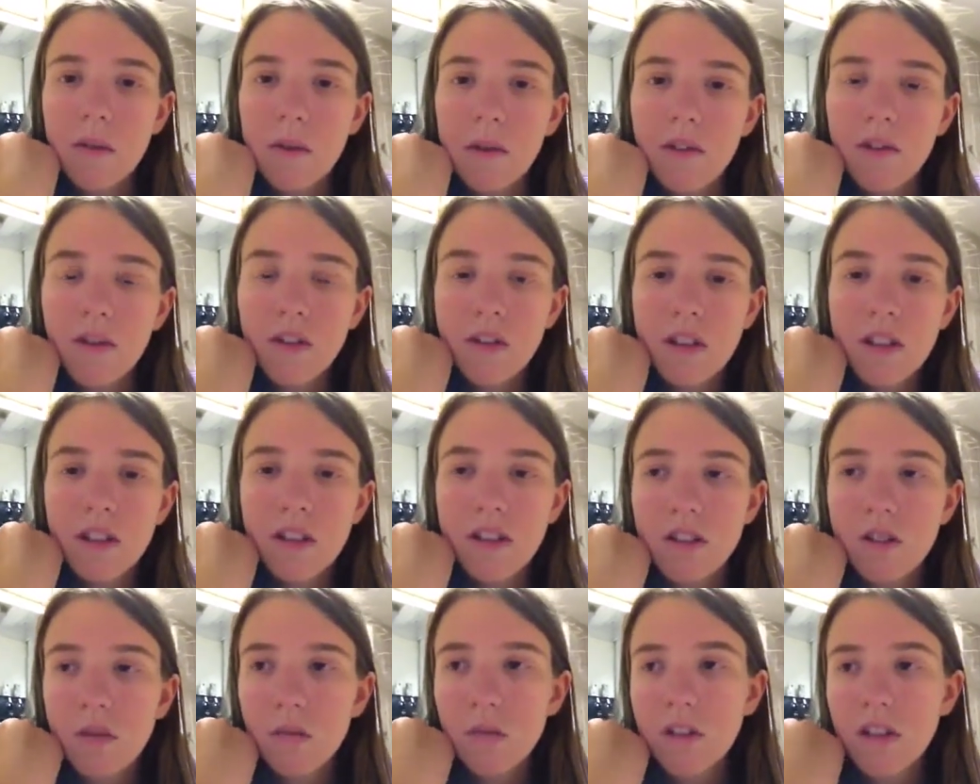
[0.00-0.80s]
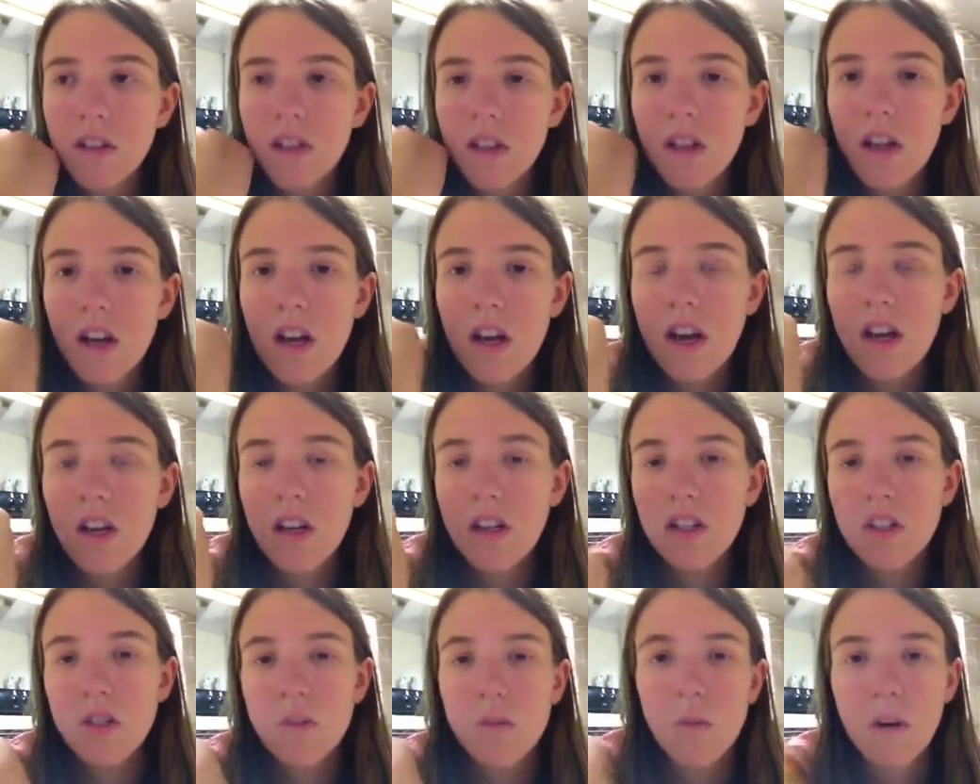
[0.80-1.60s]
Before they used to be like, oh, you
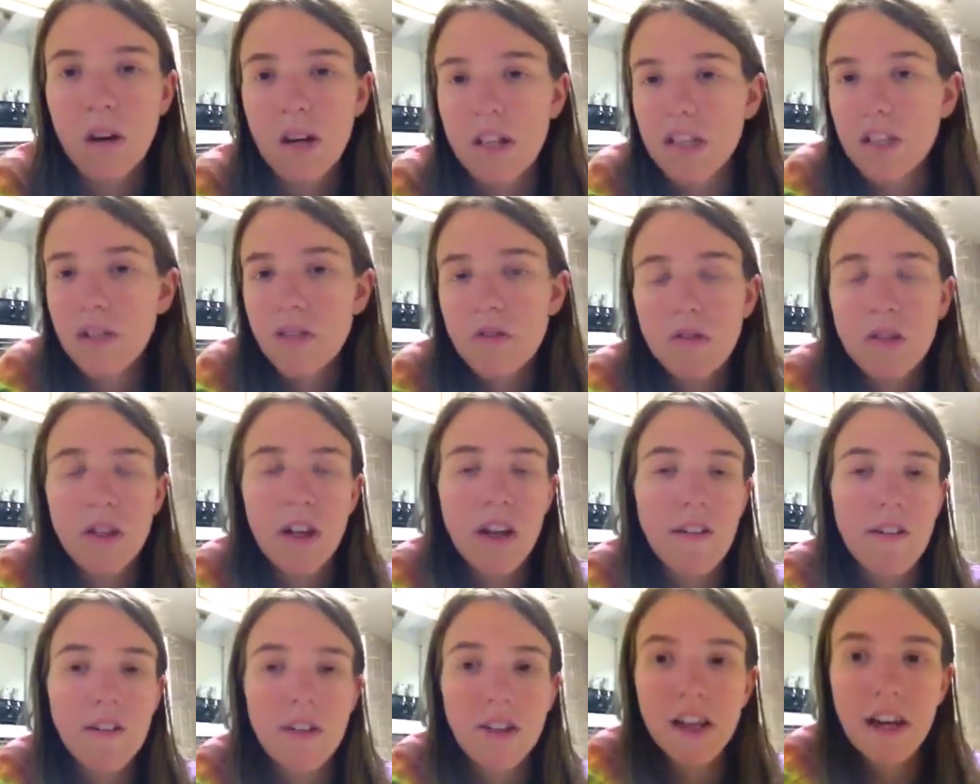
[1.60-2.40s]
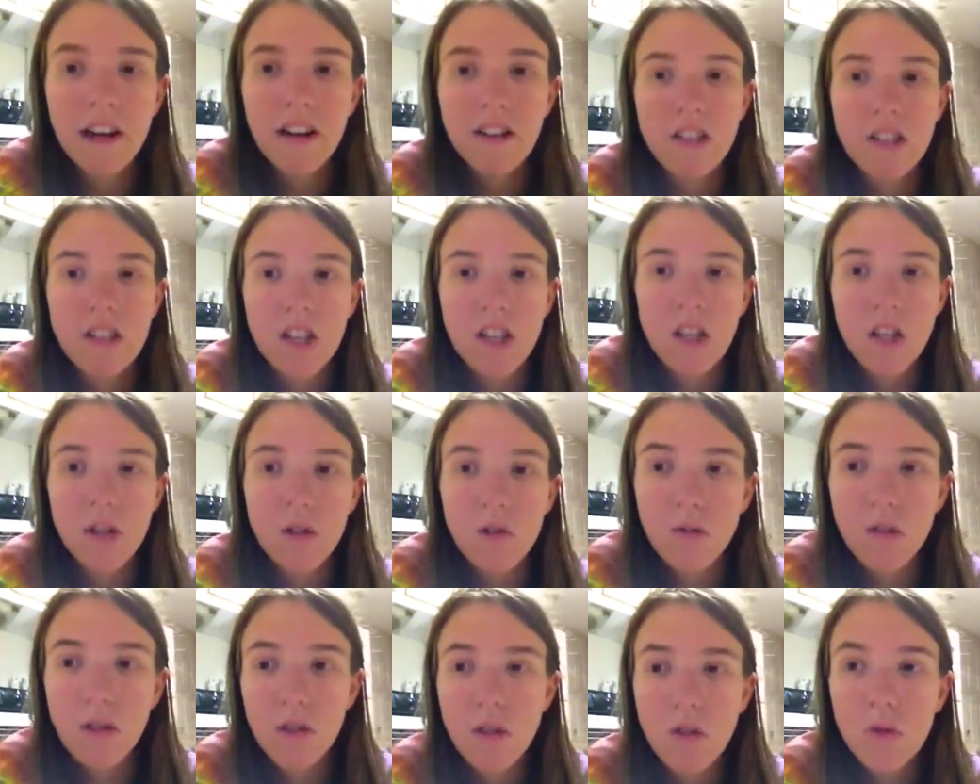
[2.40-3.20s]
can just watch it, whatever. Now it's like,
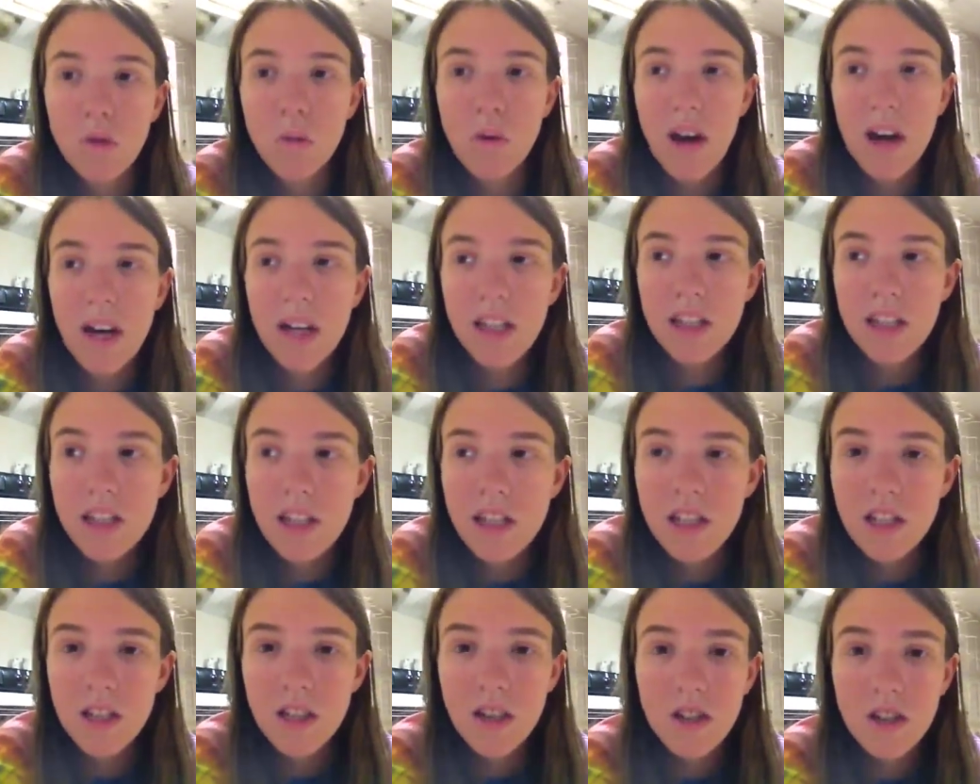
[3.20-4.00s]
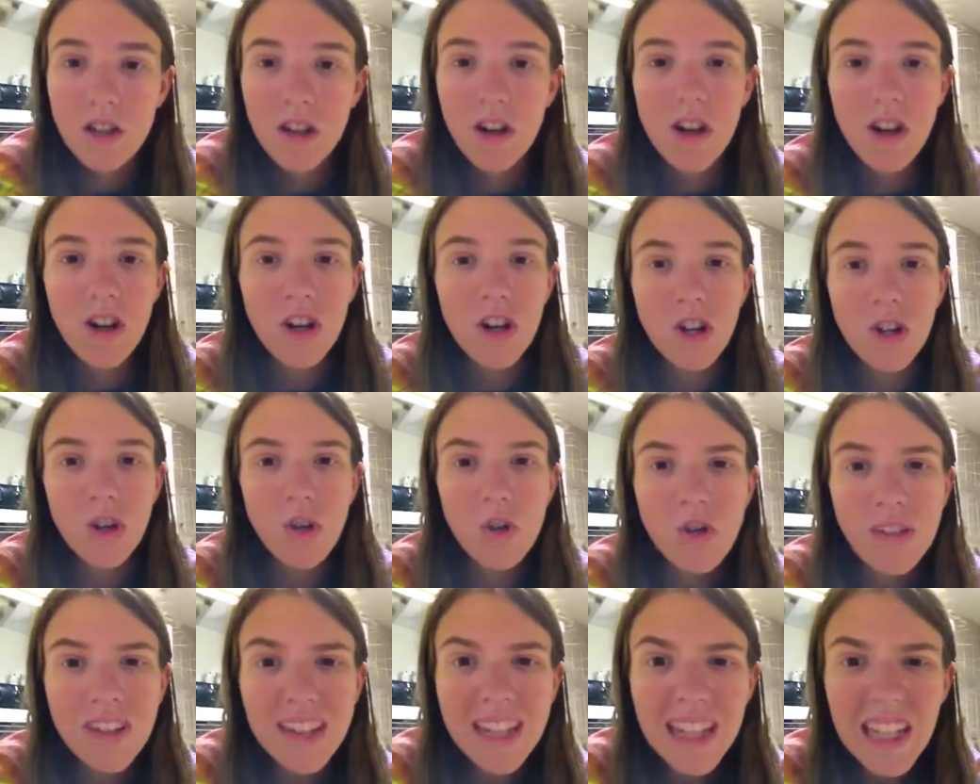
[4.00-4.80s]
you need to buy it.
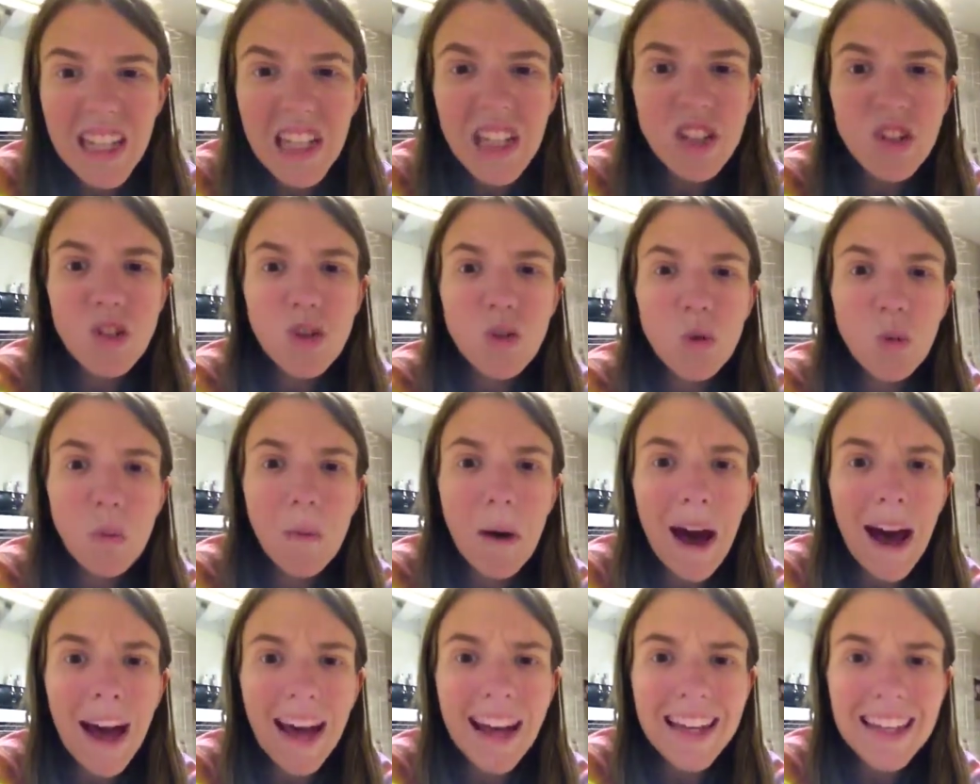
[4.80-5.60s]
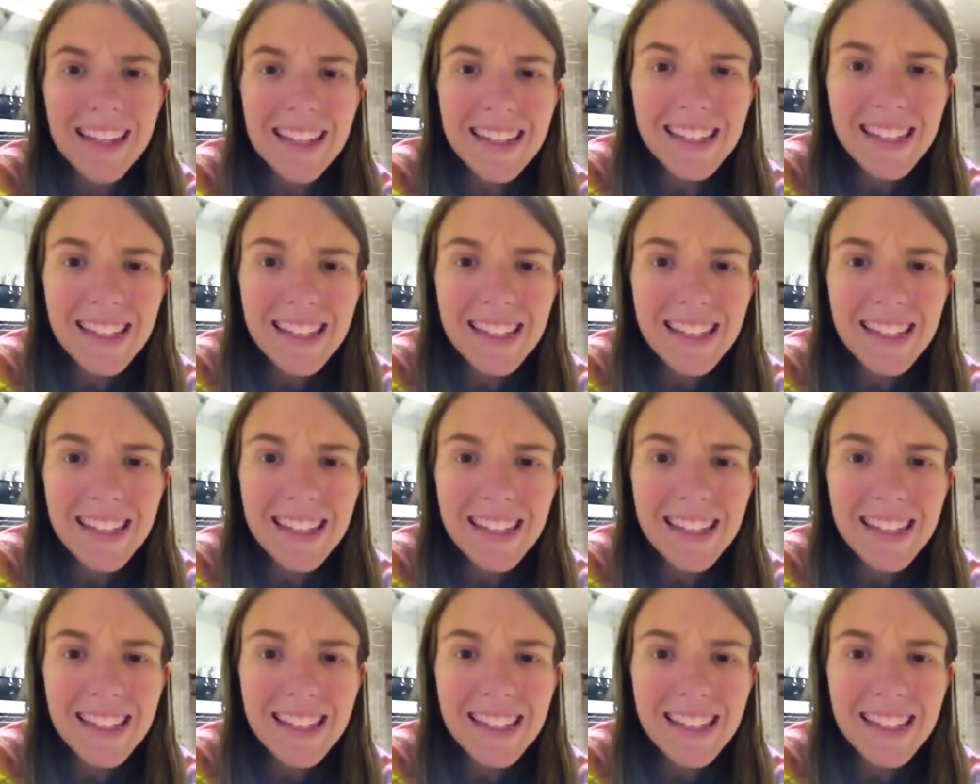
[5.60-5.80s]
You need to buy it.